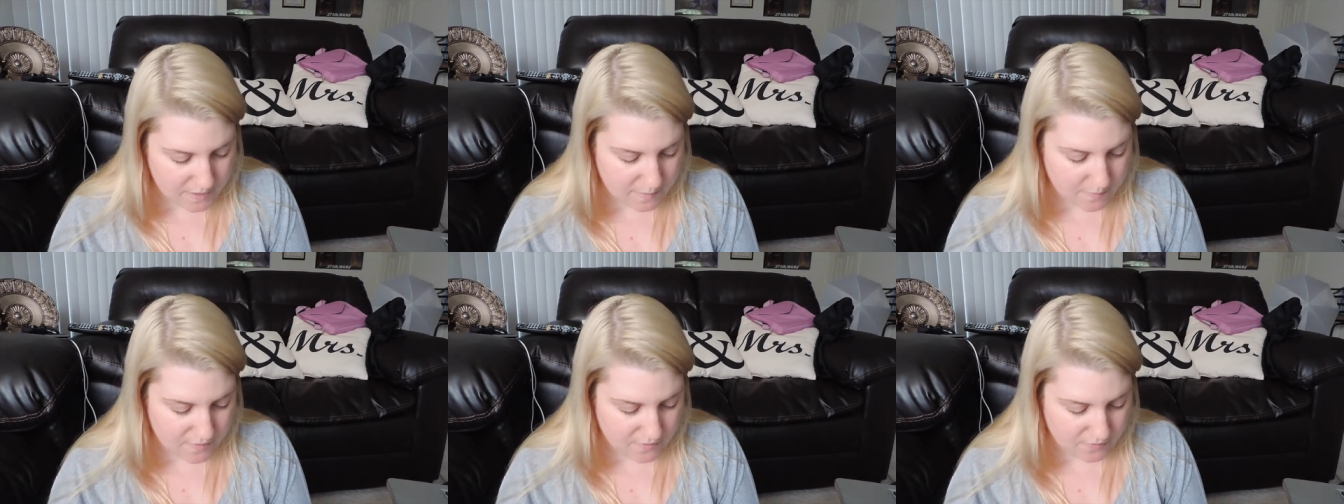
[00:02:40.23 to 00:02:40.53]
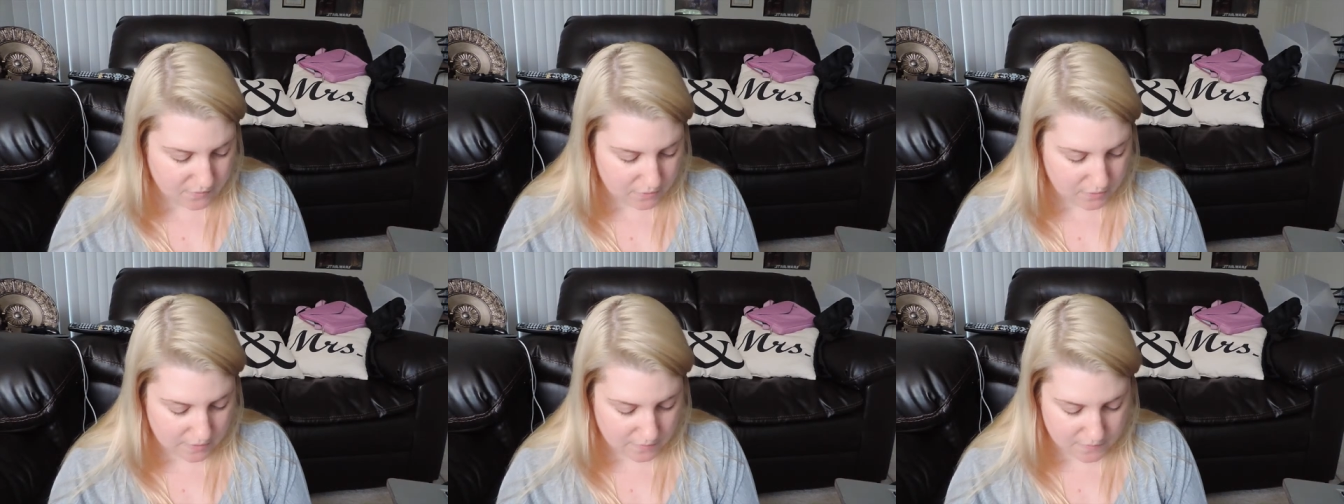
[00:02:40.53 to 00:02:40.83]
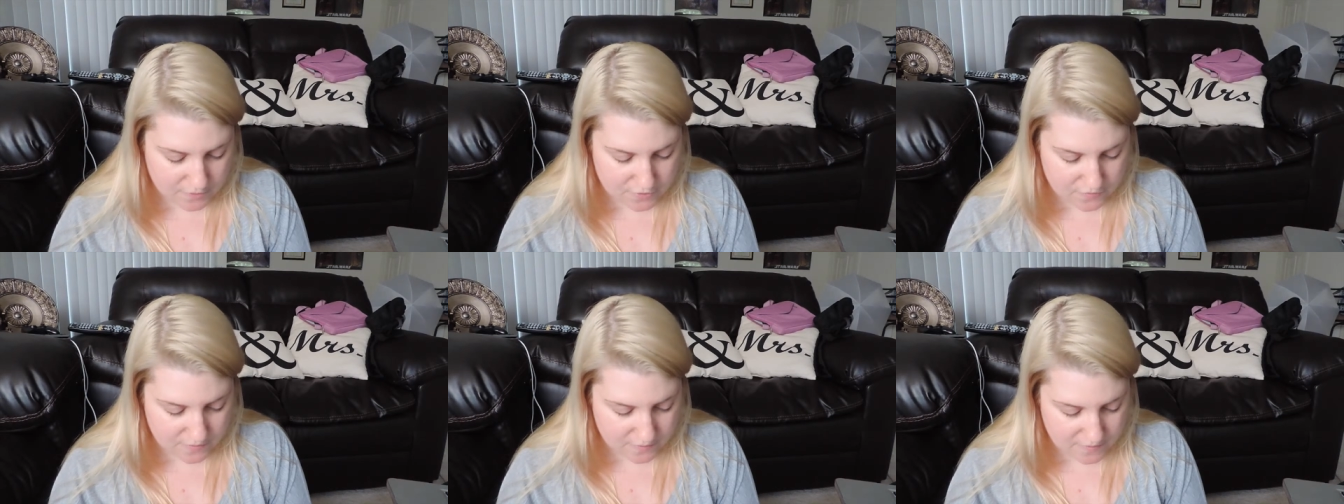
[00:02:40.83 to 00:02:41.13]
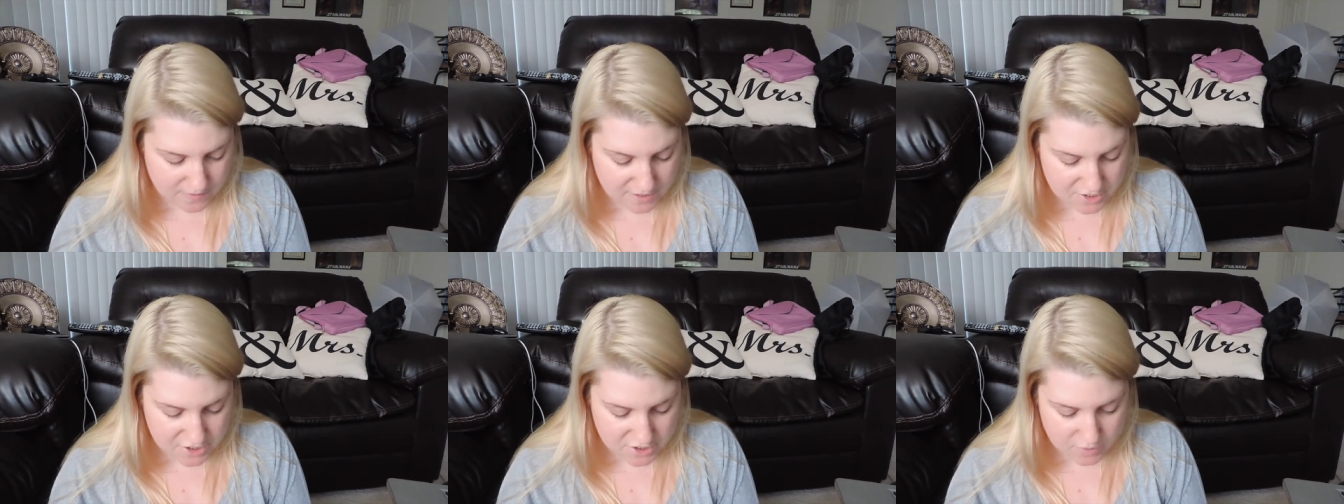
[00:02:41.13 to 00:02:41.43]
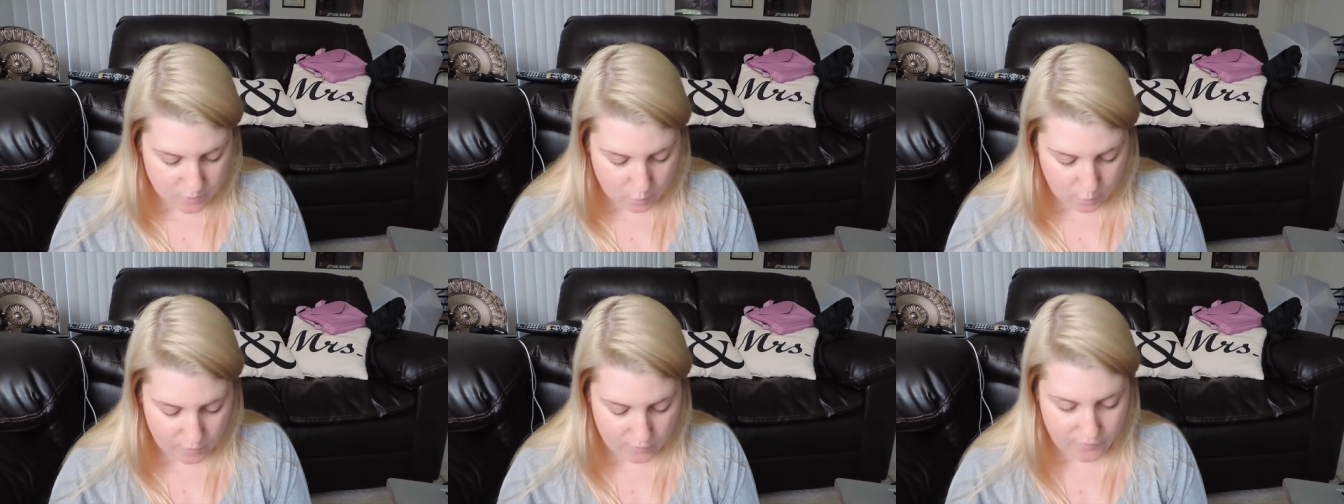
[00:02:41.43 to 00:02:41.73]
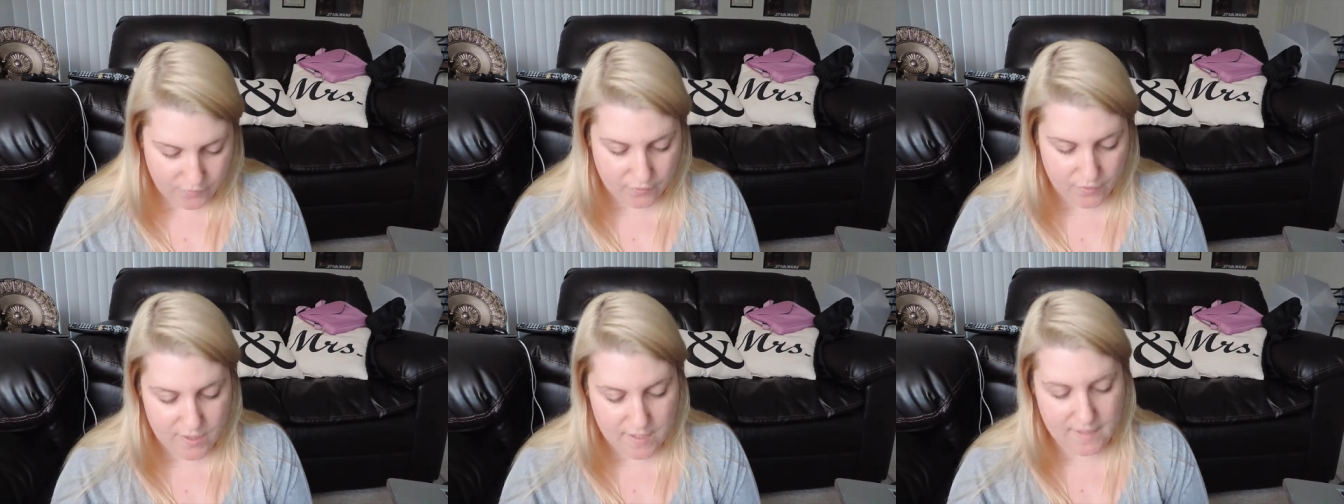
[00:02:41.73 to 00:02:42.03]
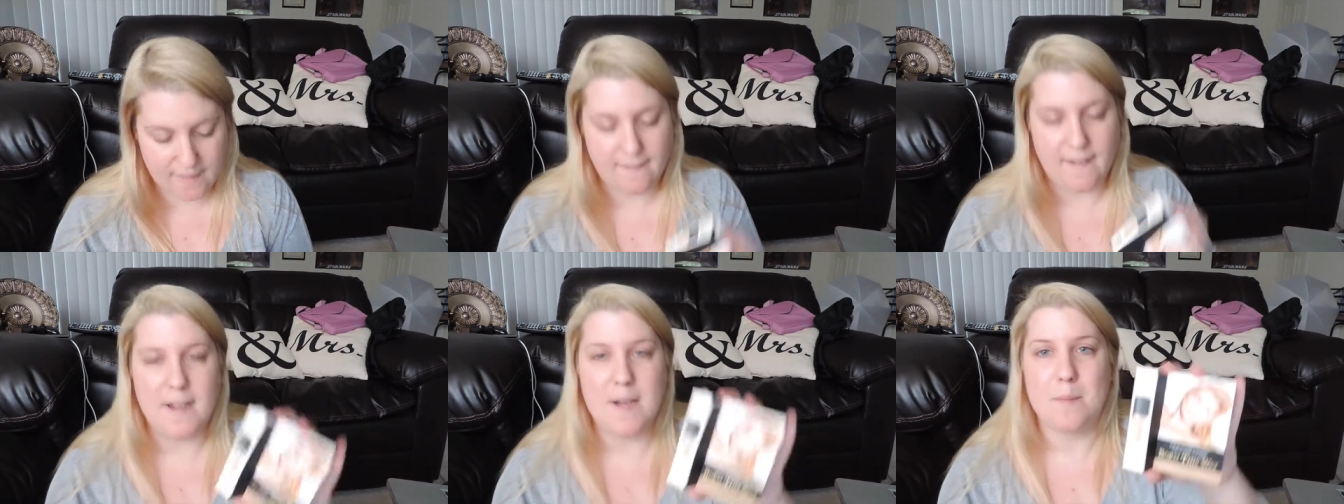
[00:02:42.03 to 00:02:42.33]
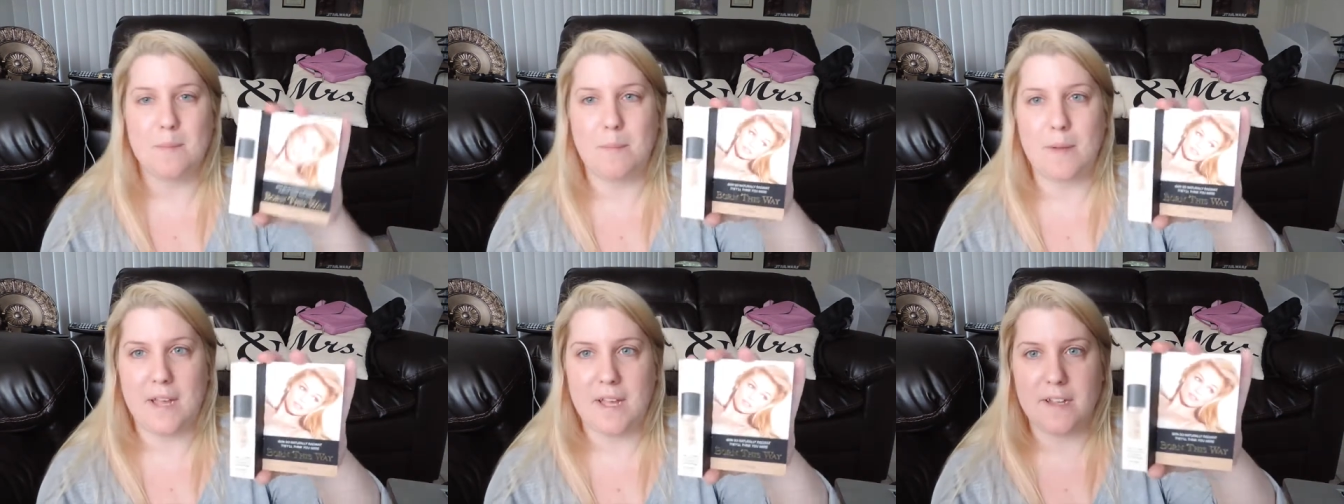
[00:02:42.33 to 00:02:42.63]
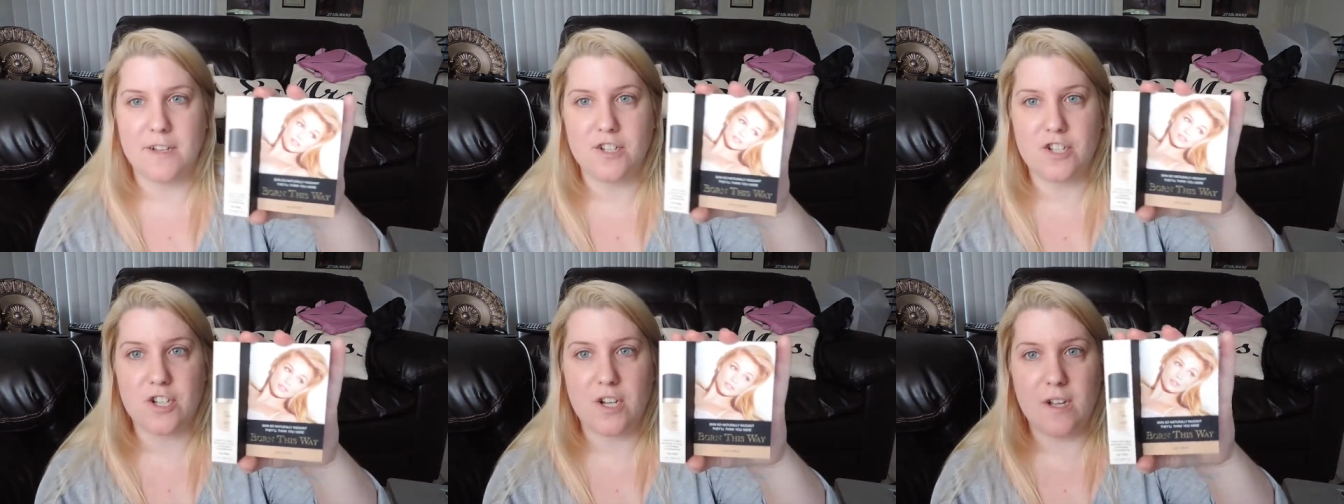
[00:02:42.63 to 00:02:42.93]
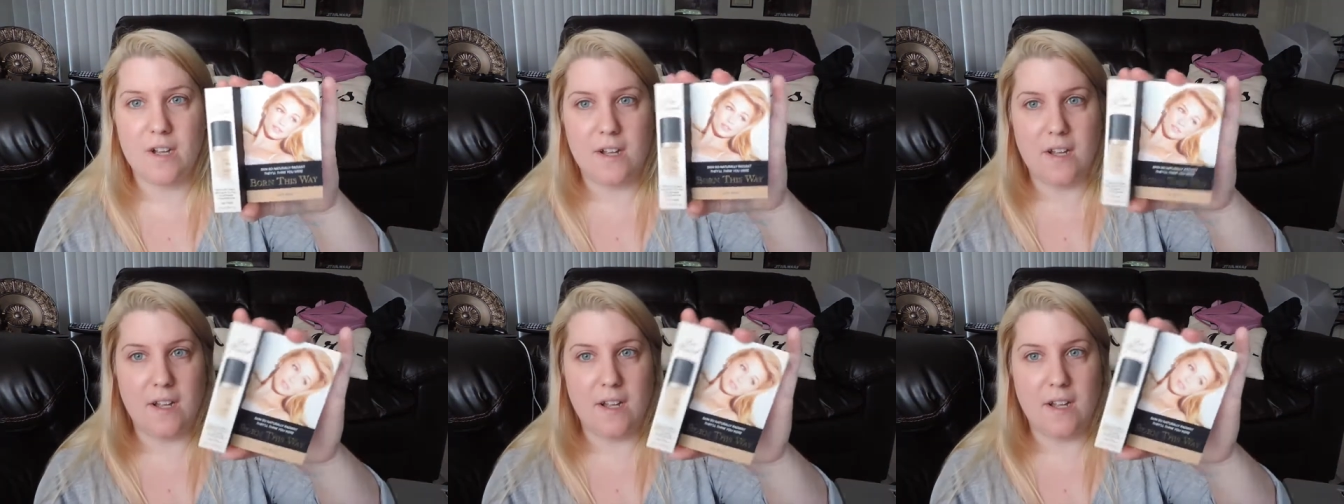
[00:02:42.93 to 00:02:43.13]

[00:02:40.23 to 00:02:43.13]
Medium to Full Coverage Foundation, oil-free and light beige.